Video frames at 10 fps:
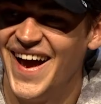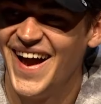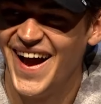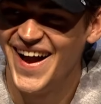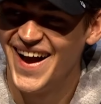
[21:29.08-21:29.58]

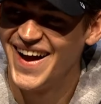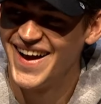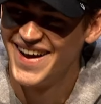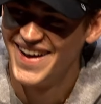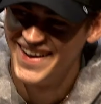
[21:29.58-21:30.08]
That was the
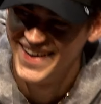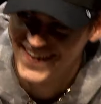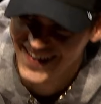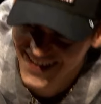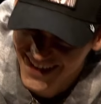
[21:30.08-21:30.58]
most random
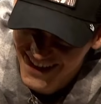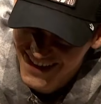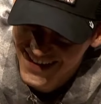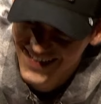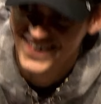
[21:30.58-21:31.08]
applause
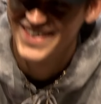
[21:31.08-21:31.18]
I've ever